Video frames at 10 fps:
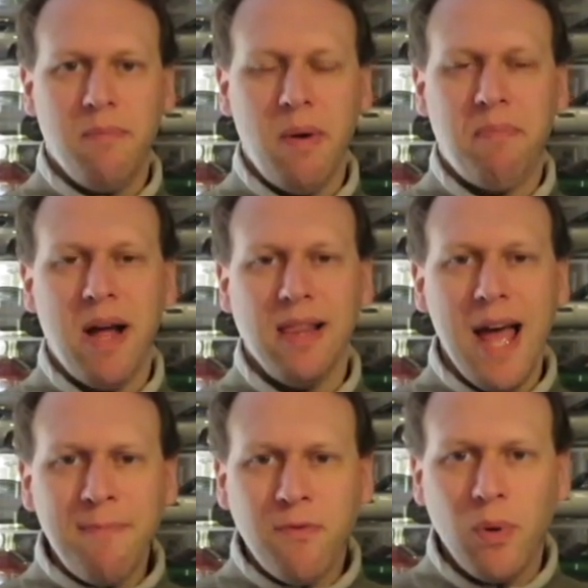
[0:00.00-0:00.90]
but by
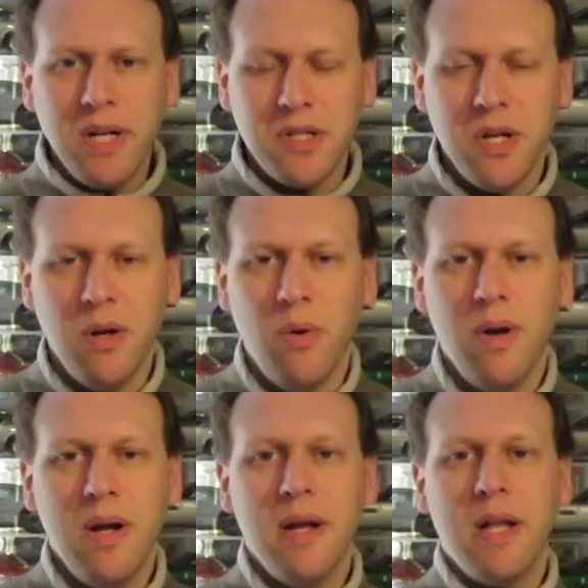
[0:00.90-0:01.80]
lap
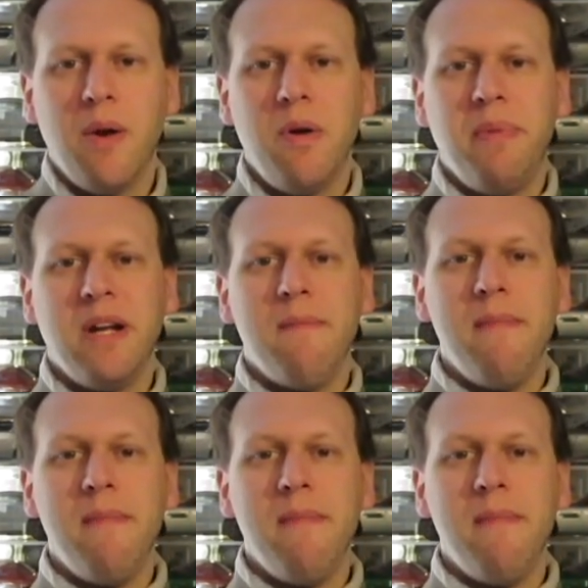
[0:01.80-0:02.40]
42, there would be an